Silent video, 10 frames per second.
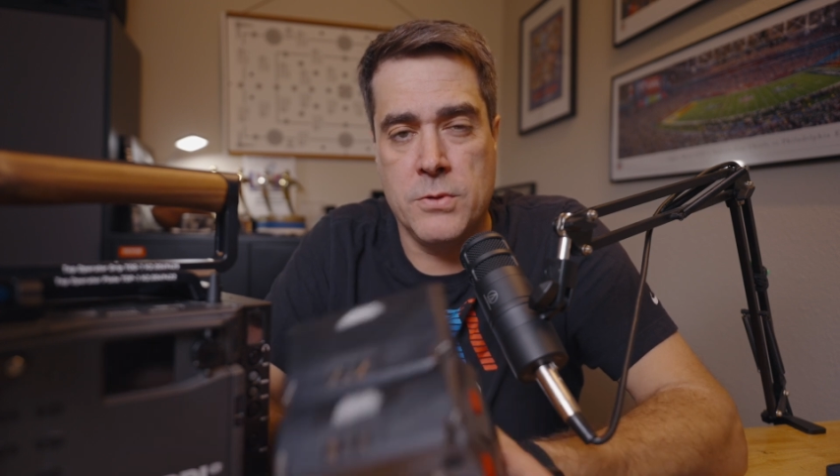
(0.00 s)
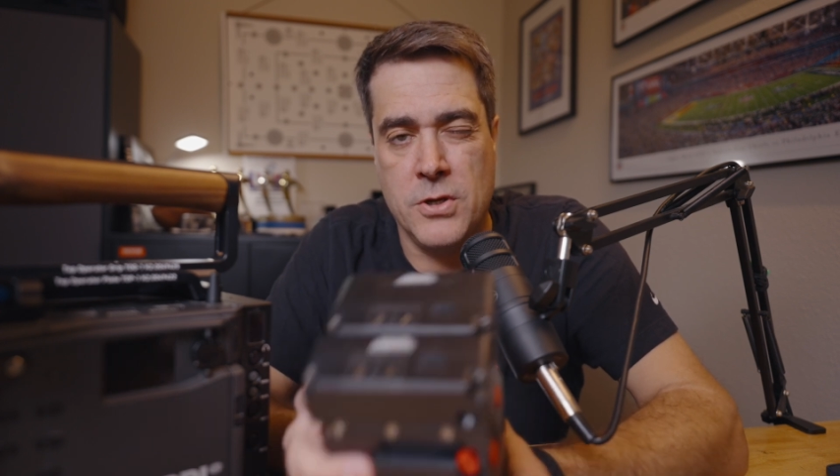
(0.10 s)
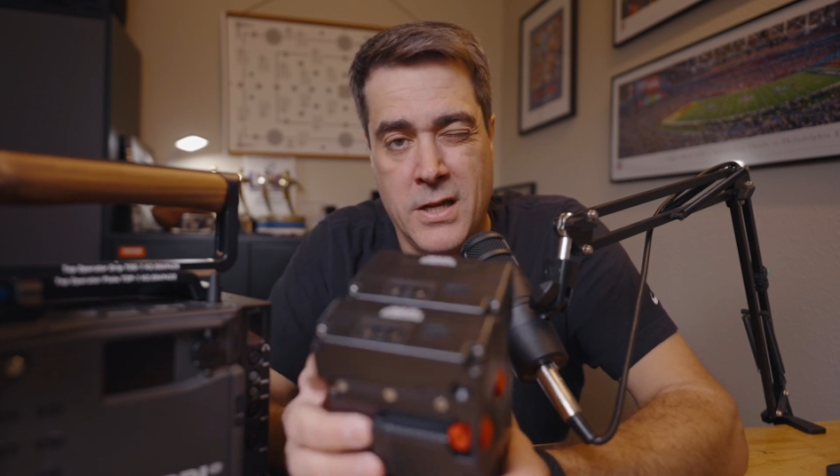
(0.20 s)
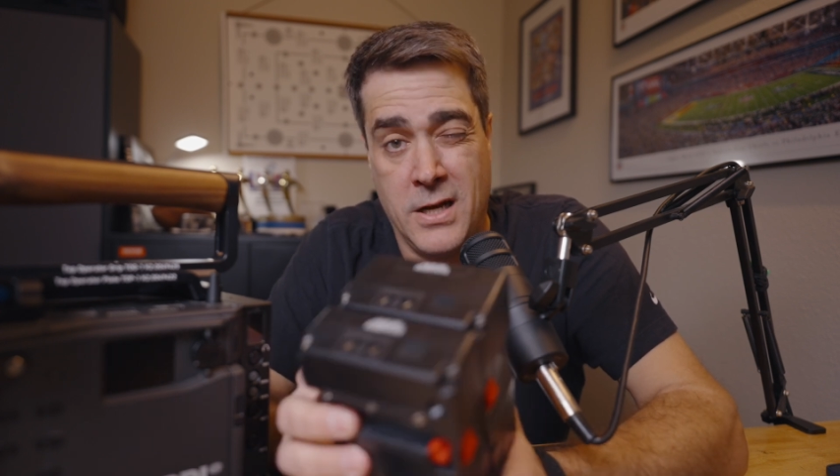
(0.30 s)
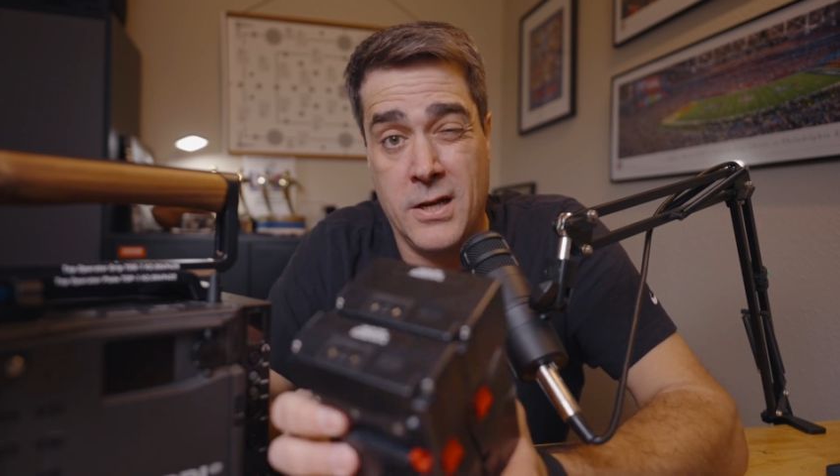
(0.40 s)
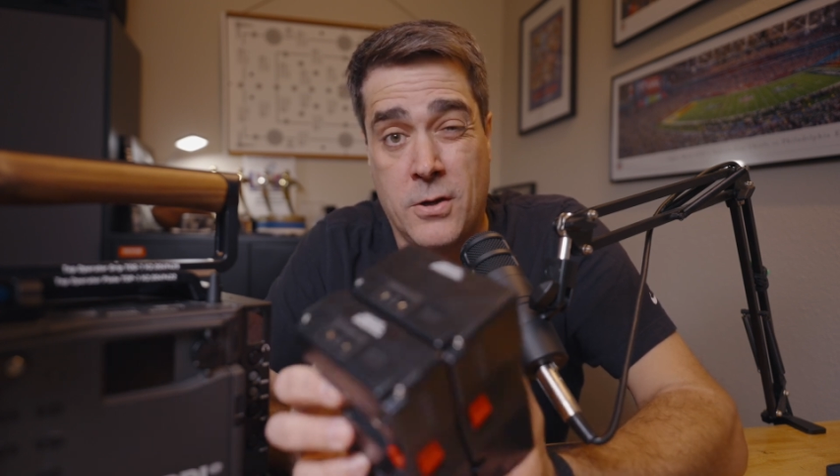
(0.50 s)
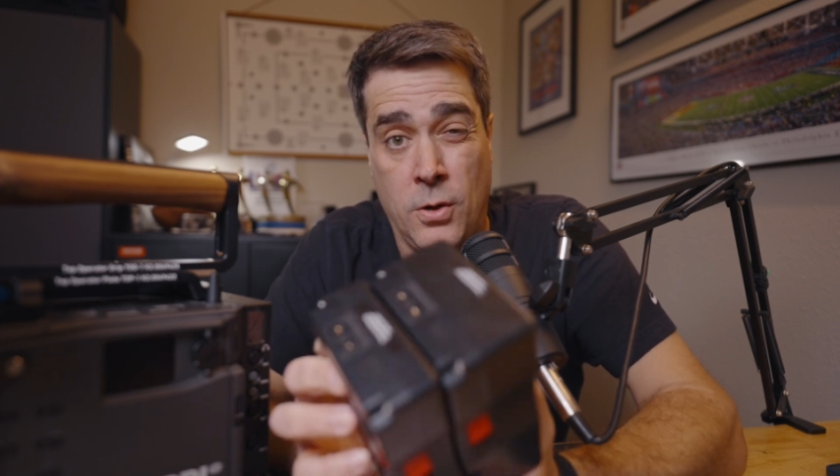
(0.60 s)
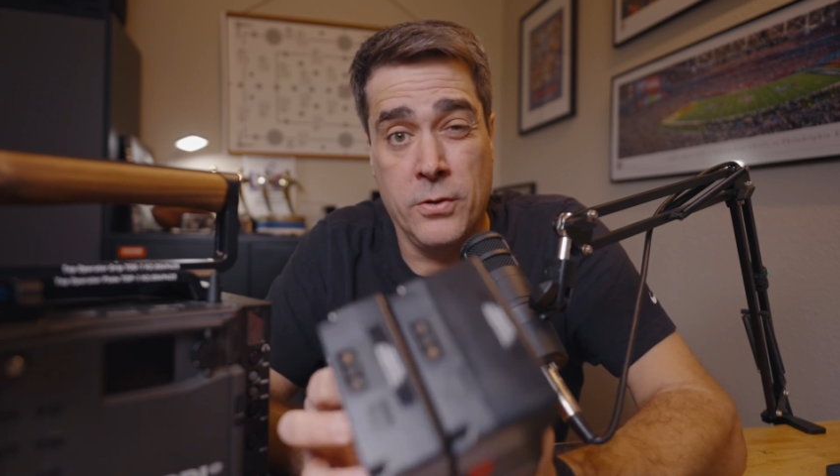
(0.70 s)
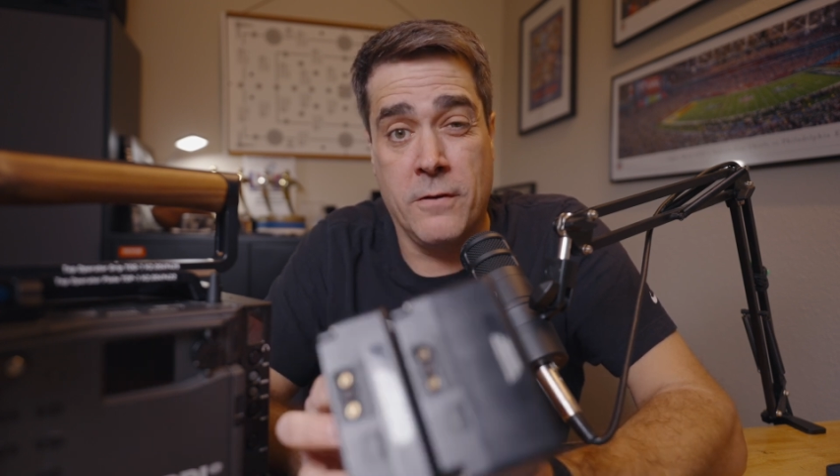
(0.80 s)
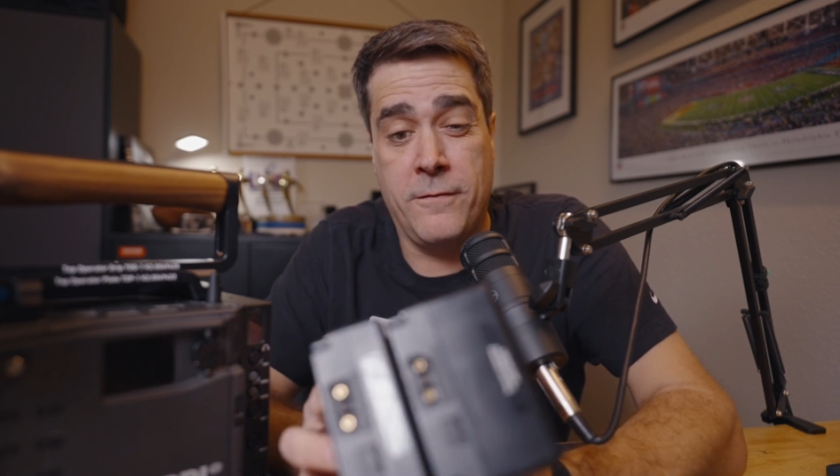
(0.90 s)
when you get into
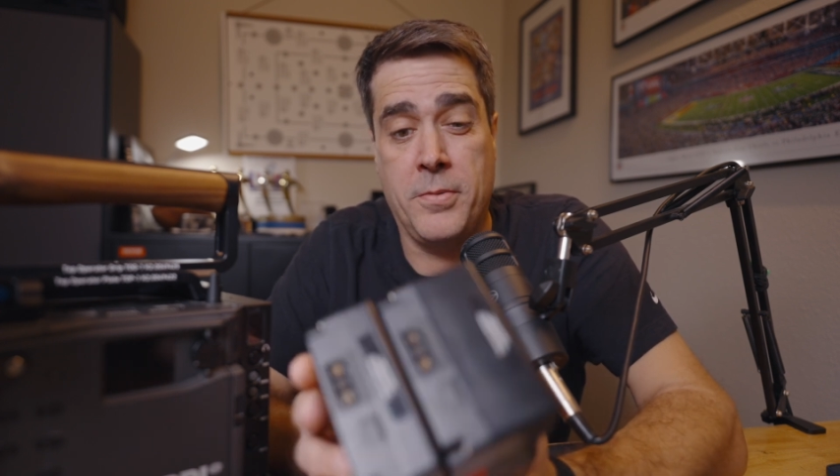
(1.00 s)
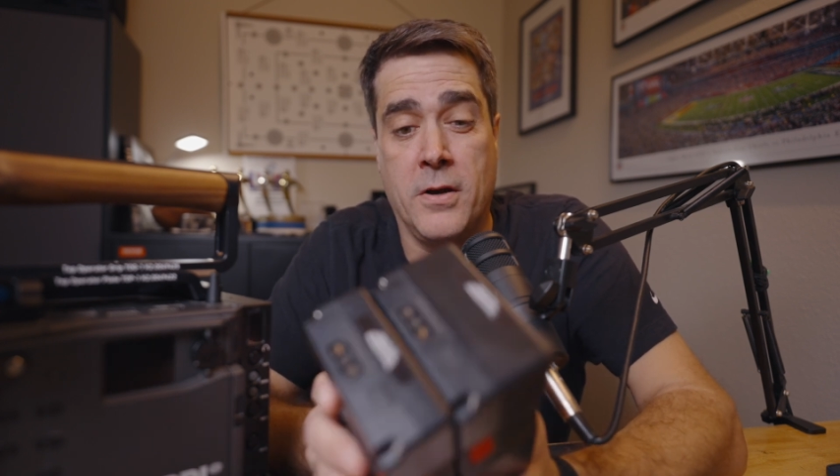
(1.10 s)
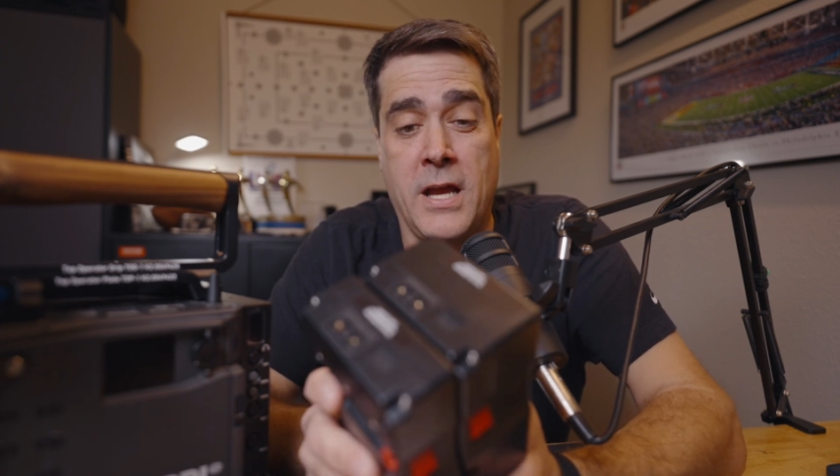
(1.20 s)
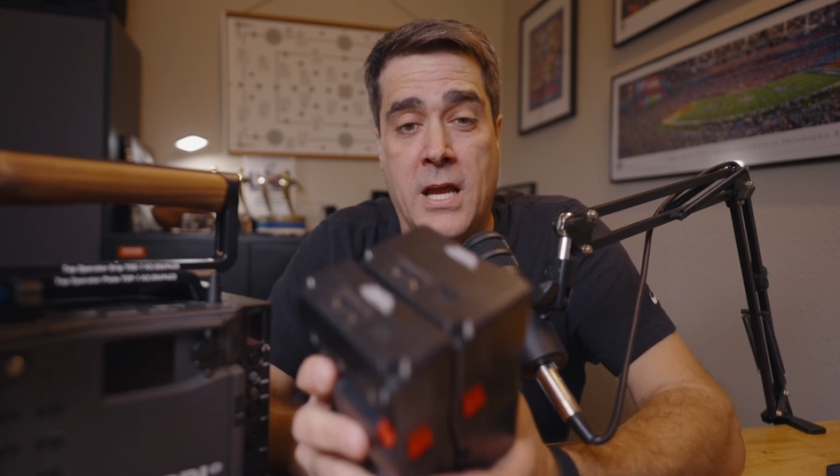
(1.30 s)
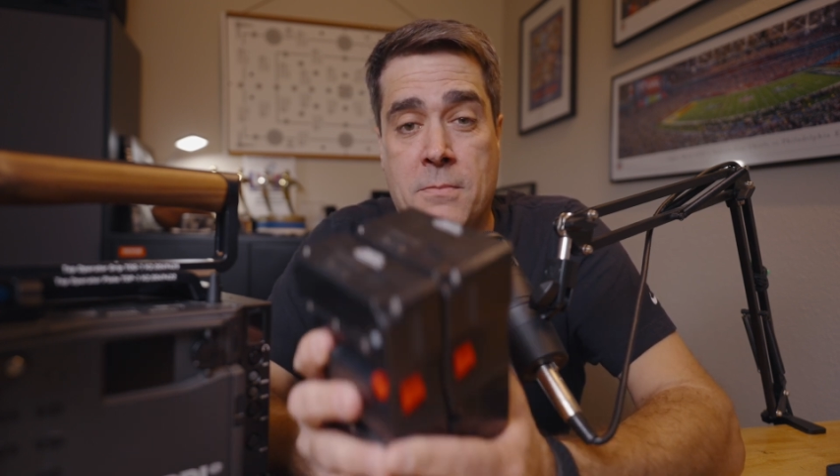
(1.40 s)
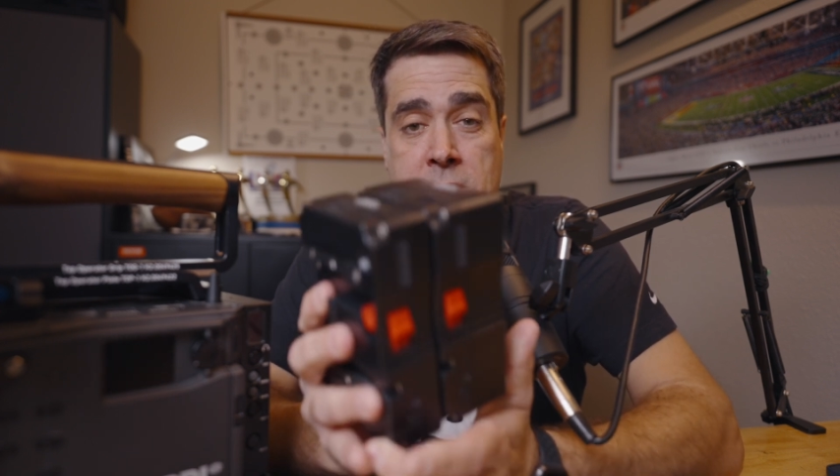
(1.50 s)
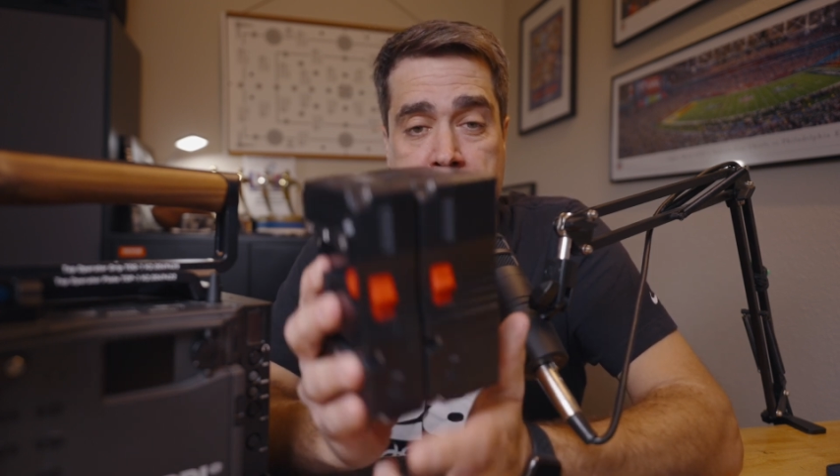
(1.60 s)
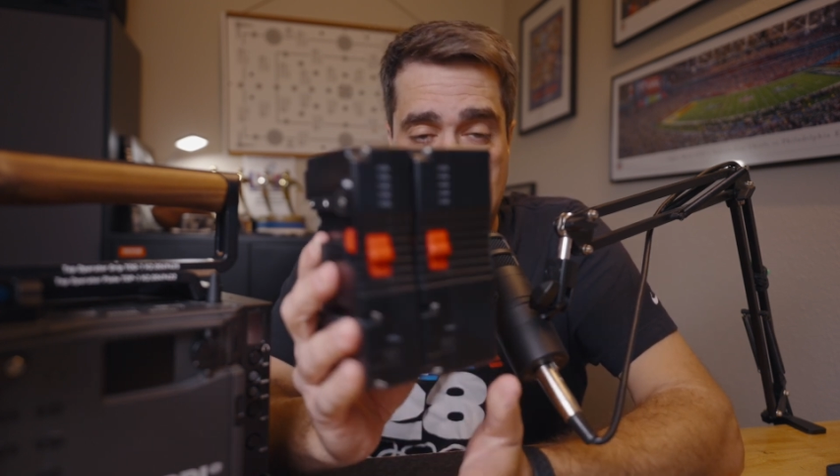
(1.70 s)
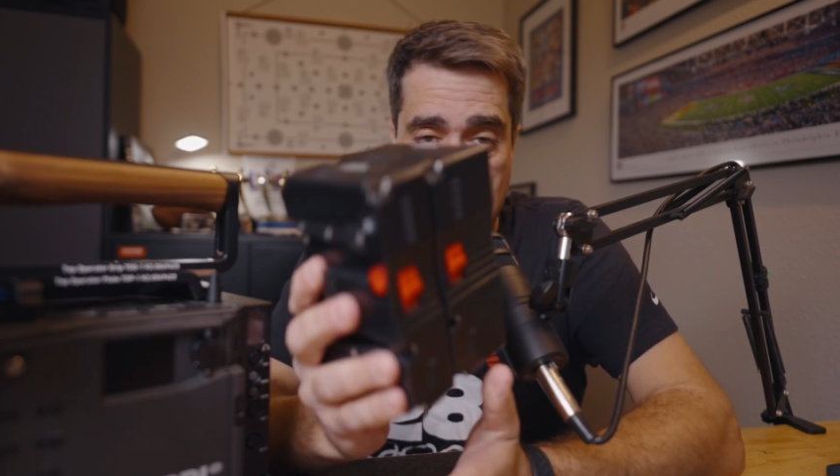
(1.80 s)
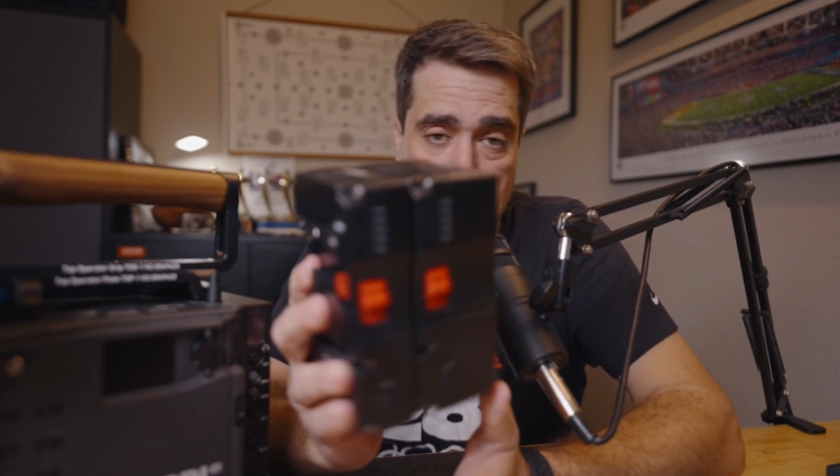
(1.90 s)
colder football games,